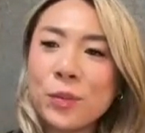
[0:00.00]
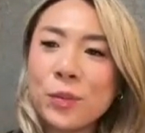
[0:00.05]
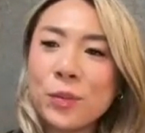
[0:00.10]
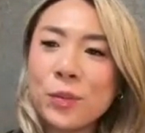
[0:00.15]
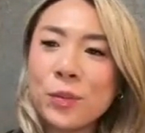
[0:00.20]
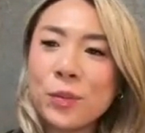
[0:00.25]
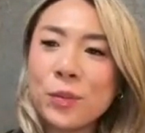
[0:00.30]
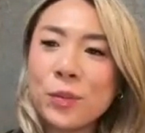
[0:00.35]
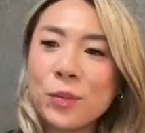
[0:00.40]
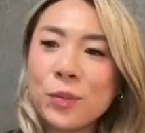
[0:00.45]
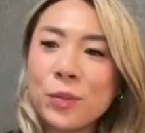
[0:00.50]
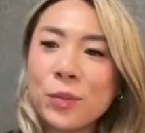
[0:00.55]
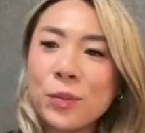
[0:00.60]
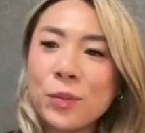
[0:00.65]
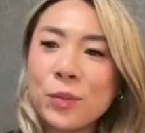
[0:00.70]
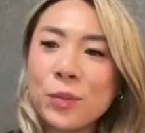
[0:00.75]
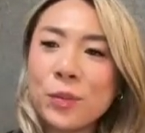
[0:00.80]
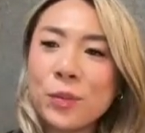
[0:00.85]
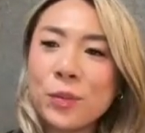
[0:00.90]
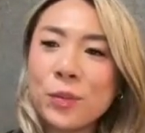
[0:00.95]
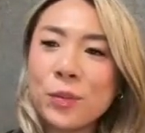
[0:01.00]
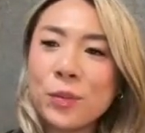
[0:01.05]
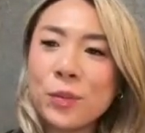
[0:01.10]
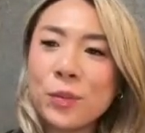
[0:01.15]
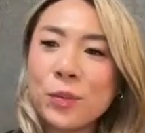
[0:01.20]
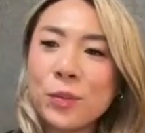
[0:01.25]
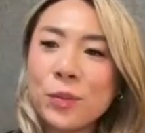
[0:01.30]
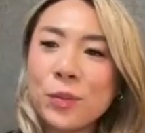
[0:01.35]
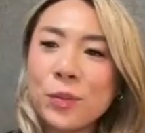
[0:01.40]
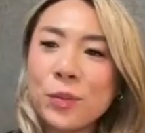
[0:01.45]
and of course,
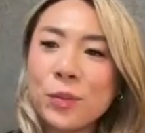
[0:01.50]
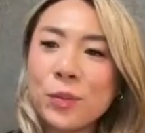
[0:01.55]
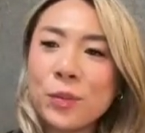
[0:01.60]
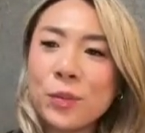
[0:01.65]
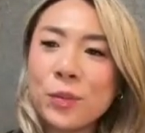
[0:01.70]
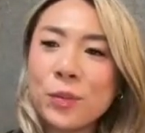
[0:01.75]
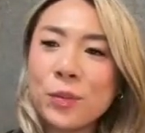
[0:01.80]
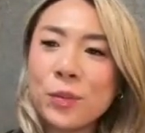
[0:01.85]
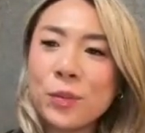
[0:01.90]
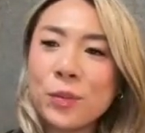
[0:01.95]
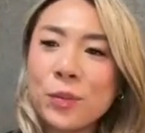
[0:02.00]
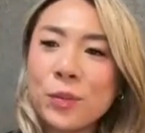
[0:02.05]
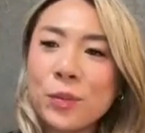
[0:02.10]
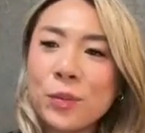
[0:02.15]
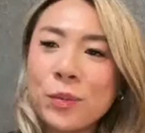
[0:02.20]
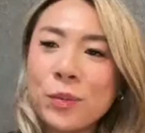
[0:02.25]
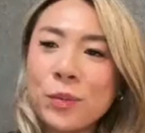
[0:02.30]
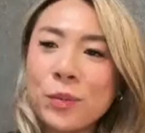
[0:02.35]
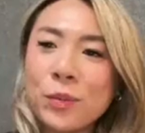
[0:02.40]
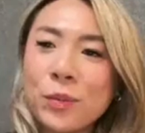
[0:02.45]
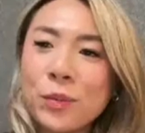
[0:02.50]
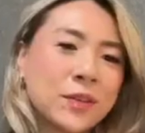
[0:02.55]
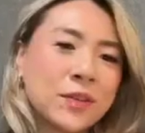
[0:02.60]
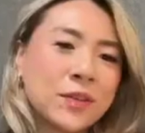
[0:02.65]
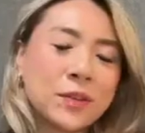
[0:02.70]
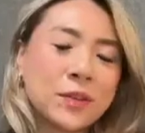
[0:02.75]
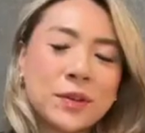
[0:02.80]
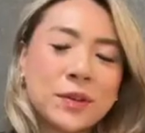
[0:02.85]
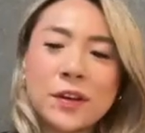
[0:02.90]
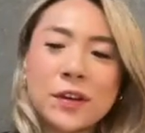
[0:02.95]
Nigel Bannister, who is
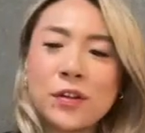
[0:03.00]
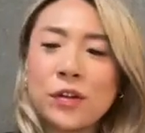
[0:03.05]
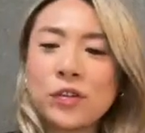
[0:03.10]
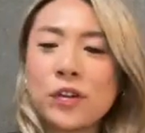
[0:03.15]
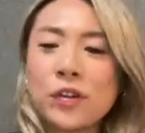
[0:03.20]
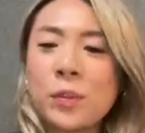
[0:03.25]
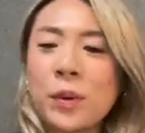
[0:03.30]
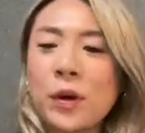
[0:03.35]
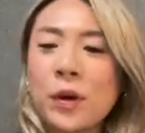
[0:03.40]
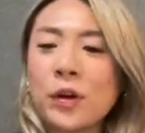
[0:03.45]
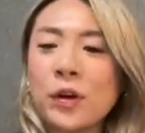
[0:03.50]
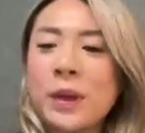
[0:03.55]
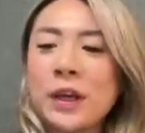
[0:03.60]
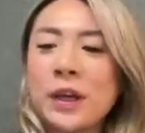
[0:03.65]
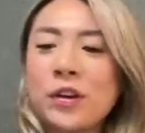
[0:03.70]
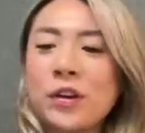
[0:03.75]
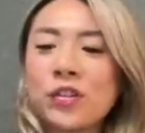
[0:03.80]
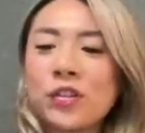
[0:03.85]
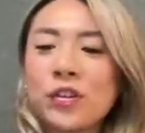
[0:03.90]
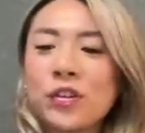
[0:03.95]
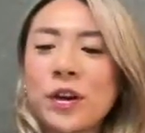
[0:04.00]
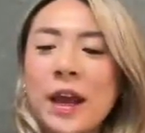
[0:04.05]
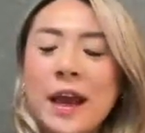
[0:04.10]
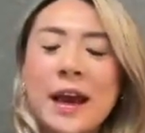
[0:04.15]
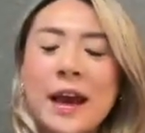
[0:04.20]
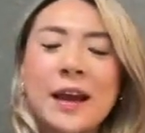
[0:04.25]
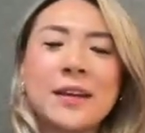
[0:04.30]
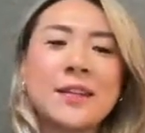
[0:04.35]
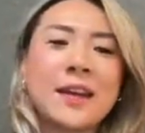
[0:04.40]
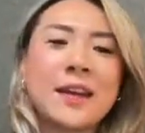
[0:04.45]
also technology partner manager
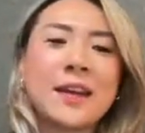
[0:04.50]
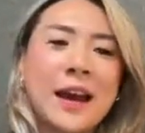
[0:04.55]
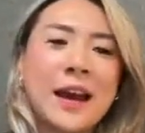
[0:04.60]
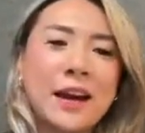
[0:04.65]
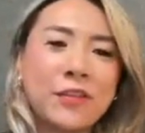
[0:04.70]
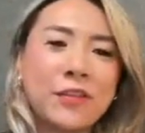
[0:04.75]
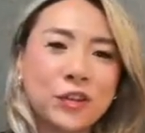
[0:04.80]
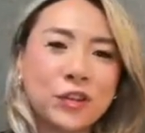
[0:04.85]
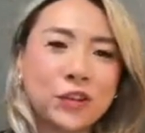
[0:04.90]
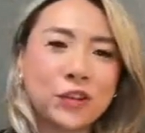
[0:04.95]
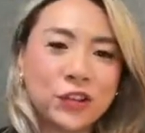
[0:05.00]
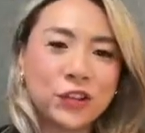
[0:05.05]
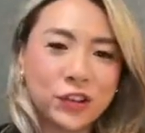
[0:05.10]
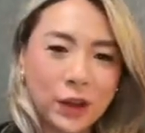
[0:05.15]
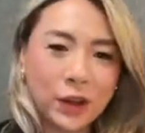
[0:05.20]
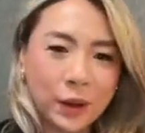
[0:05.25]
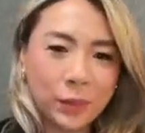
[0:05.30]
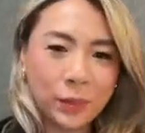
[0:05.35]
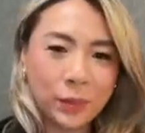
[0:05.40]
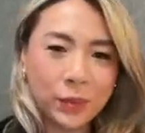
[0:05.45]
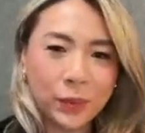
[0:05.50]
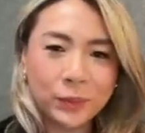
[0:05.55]
at AfterShip.